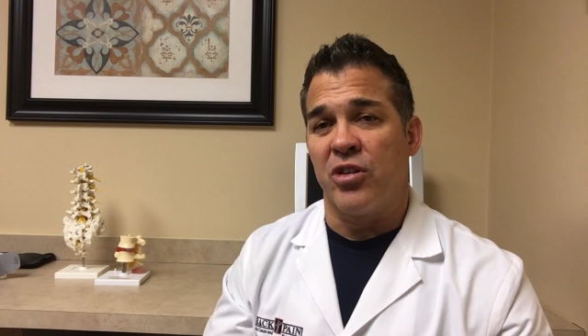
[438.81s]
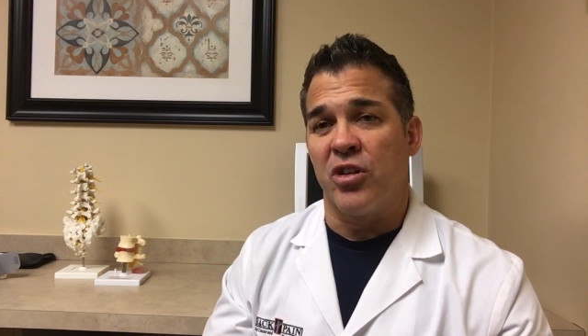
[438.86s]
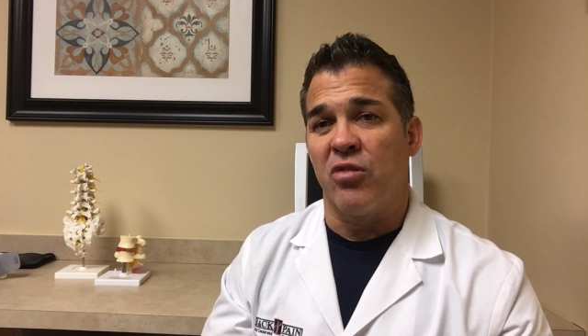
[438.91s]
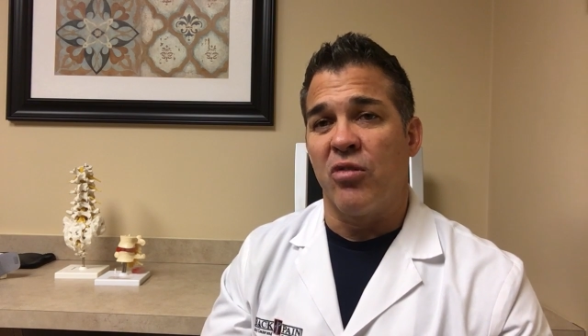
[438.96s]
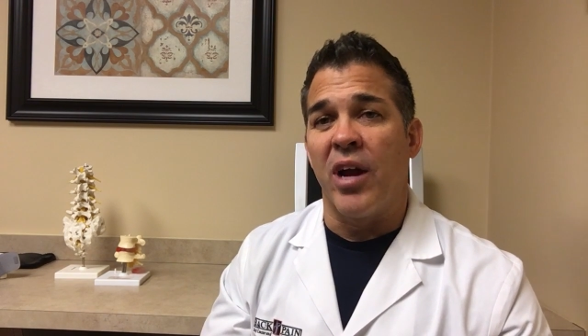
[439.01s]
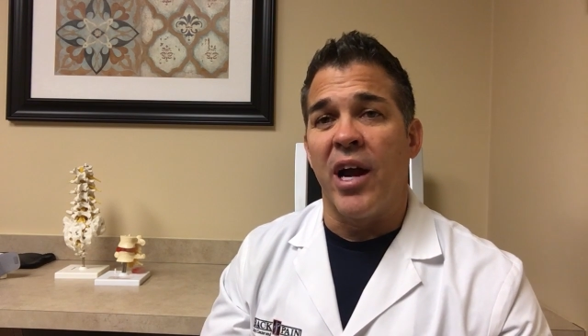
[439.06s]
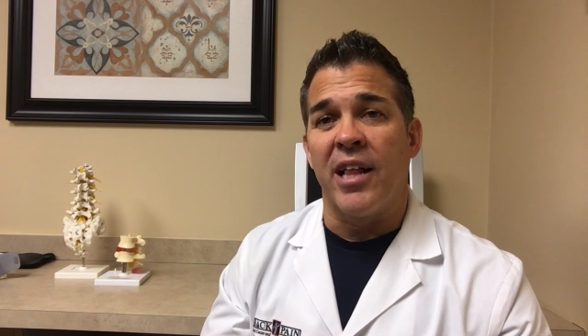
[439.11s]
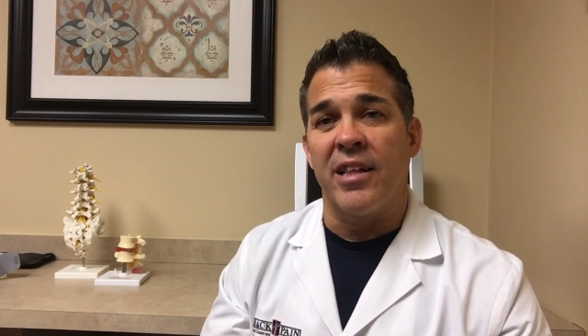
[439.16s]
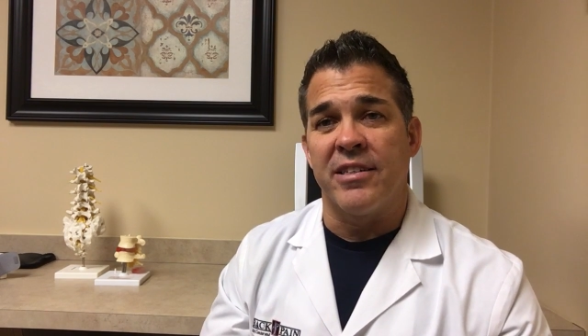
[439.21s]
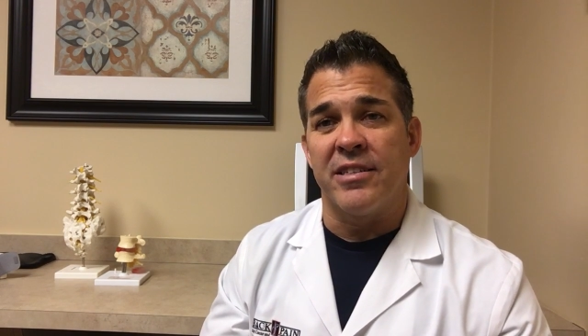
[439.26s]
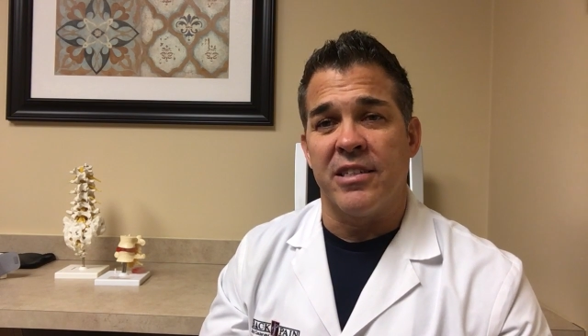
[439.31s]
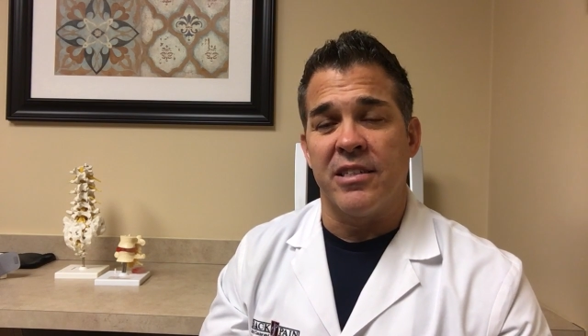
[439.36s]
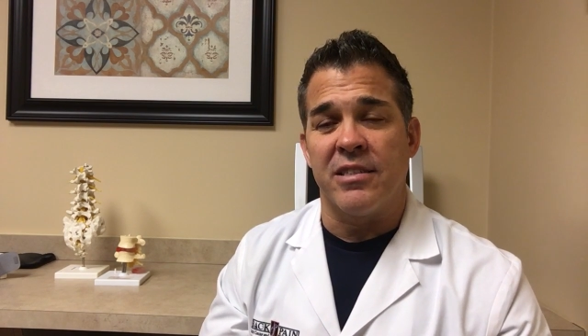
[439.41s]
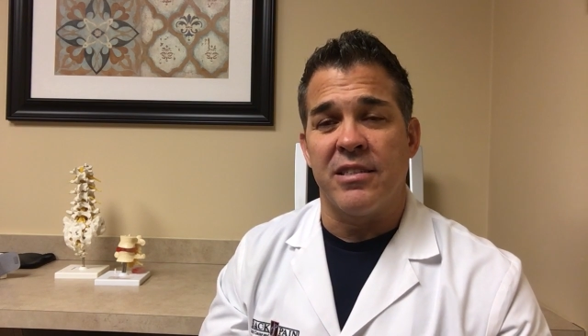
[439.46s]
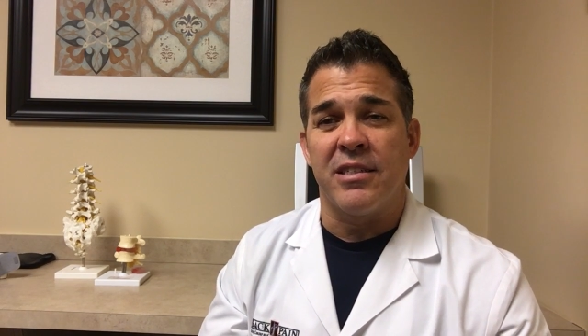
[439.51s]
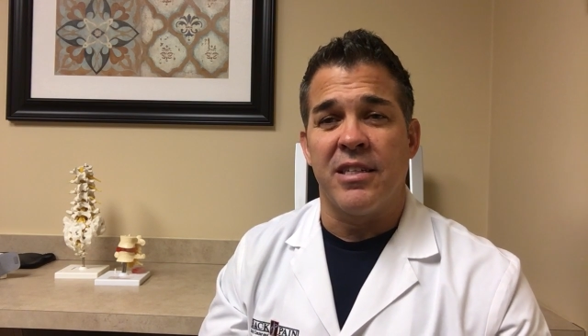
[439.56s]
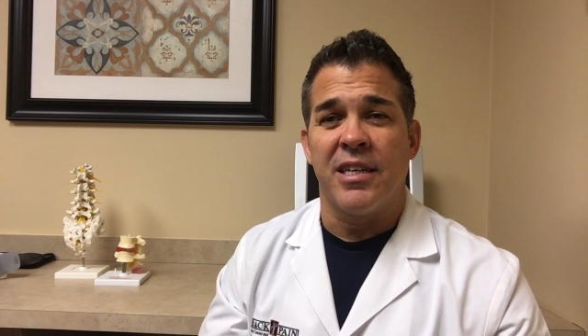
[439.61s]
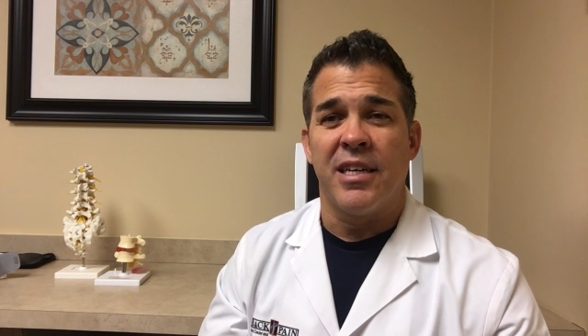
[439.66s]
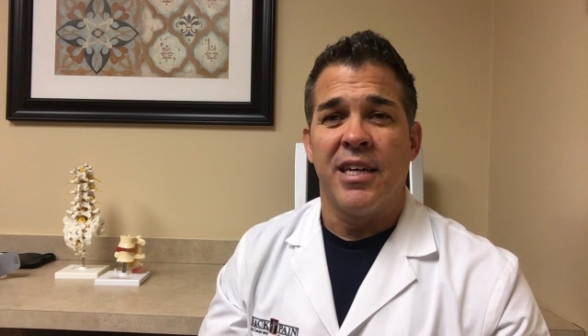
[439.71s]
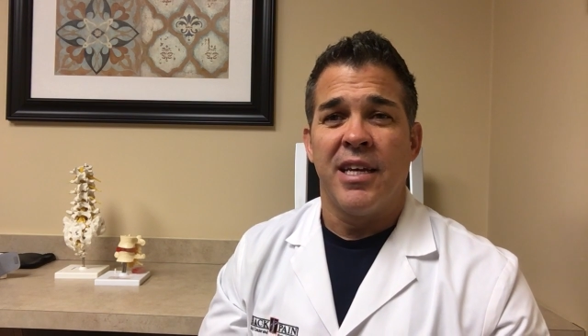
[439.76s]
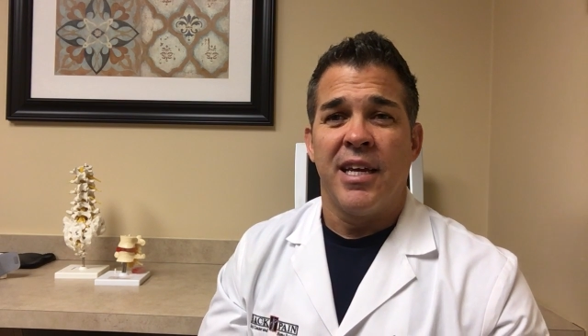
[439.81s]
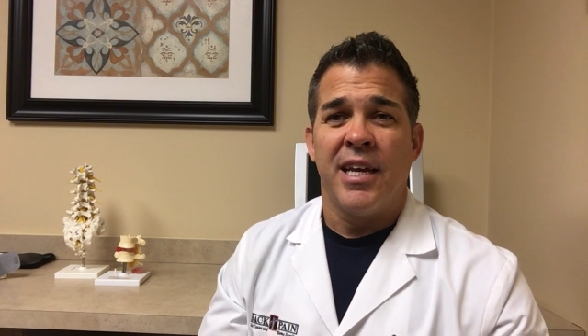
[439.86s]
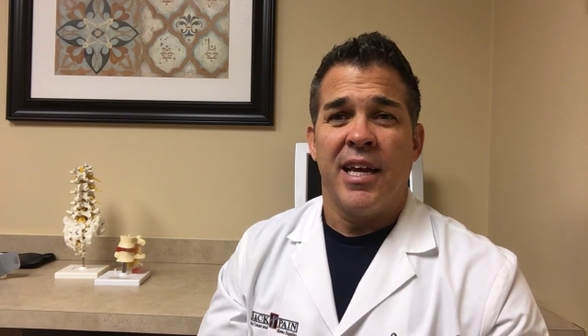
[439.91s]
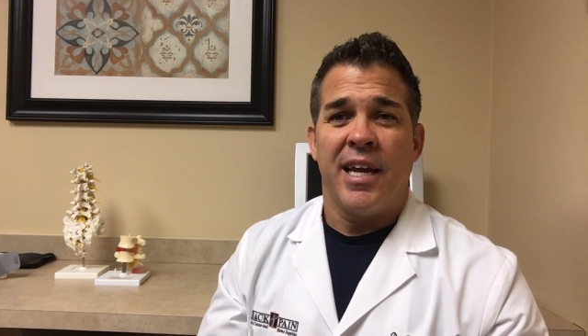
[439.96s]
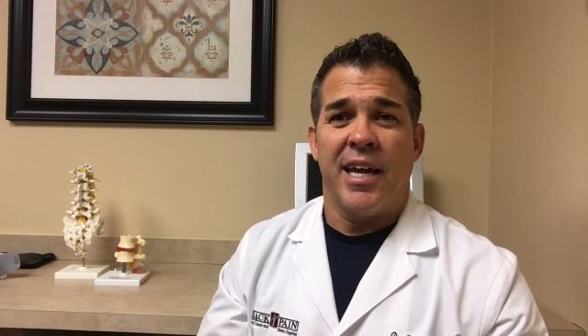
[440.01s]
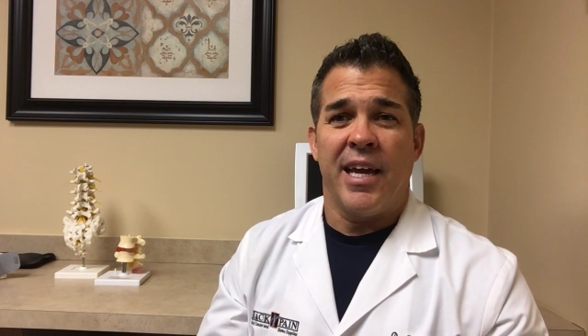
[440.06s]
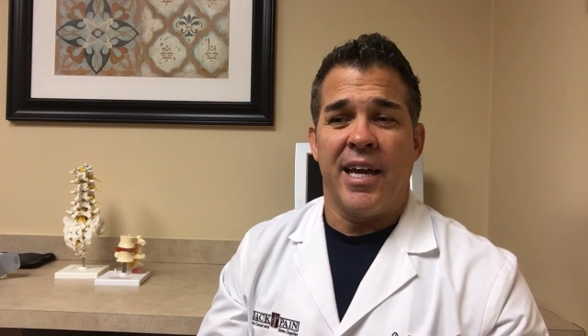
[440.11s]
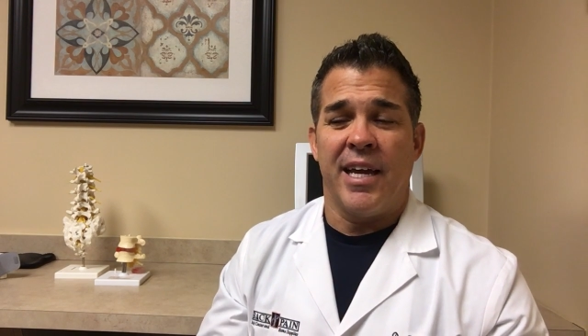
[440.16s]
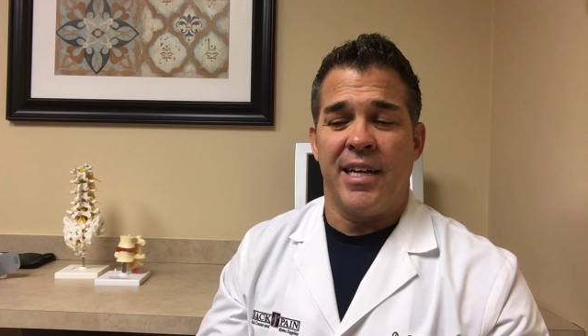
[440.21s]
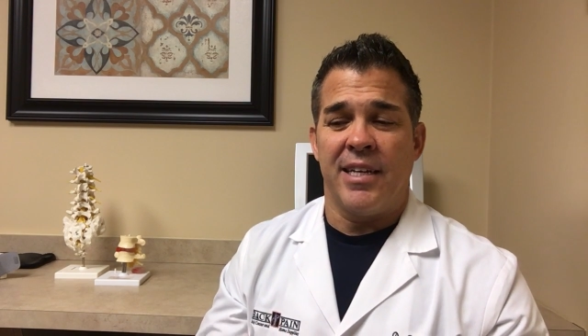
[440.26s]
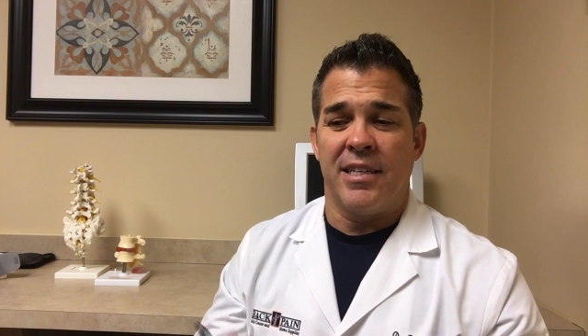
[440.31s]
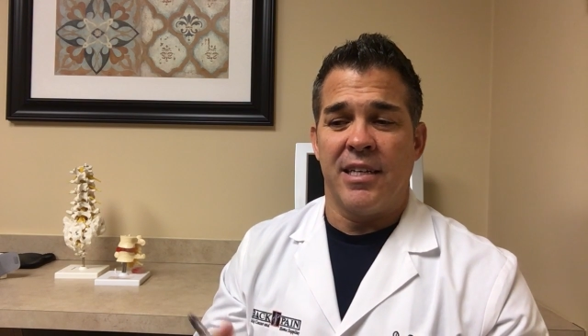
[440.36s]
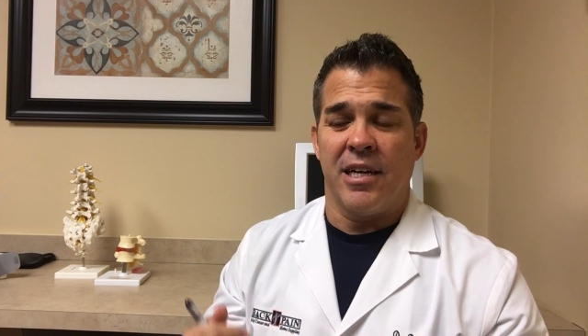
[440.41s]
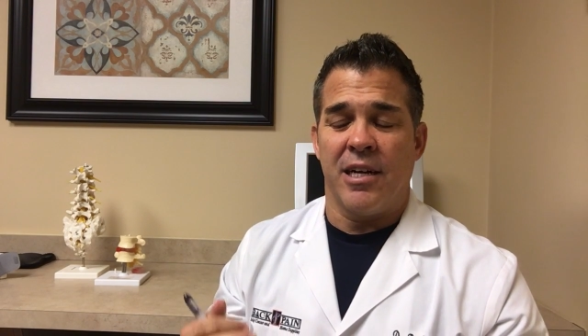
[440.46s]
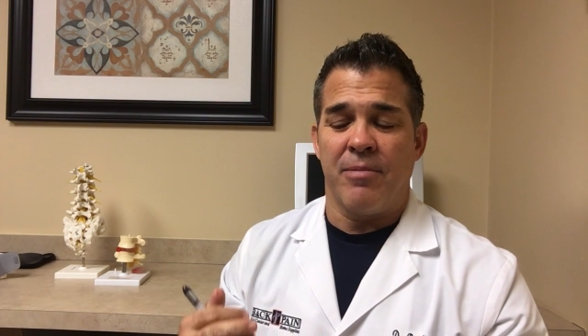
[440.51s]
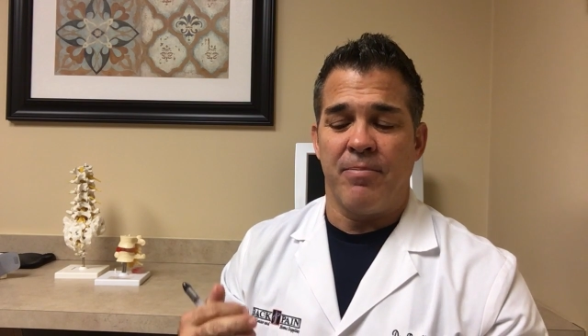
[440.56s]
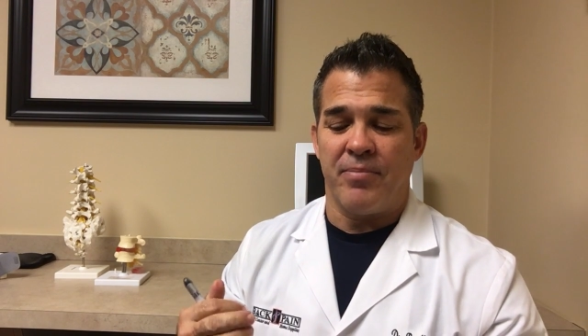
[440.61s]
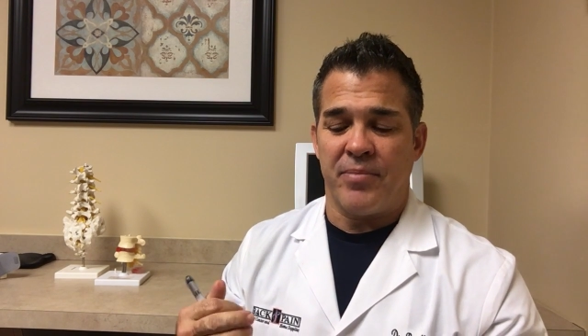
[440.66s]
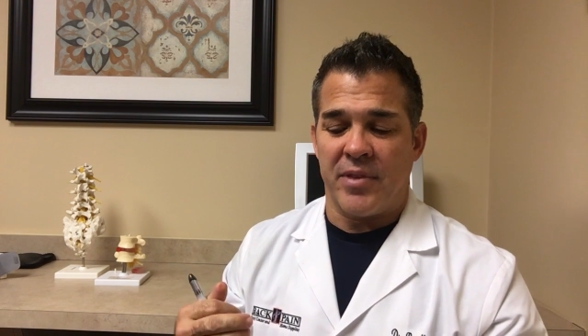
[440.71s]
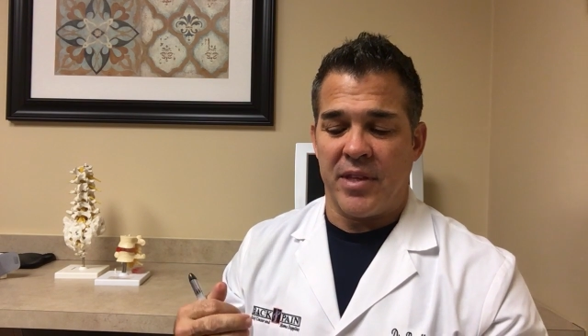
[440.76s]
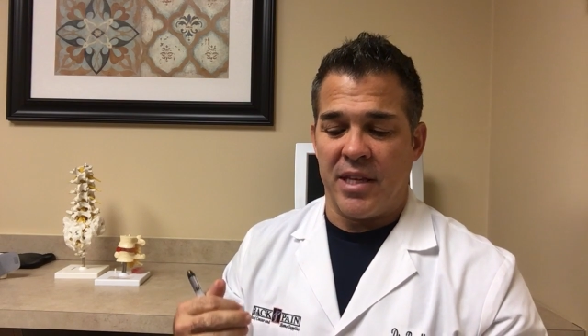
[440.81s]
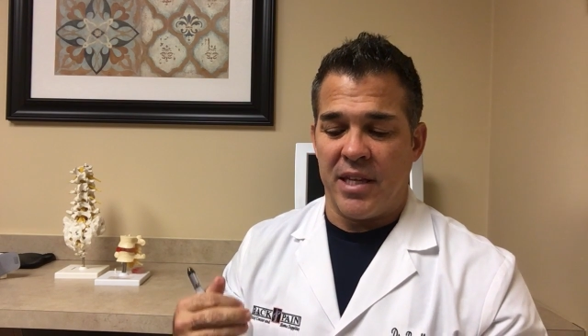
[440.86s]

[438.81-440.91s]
neurologist and um,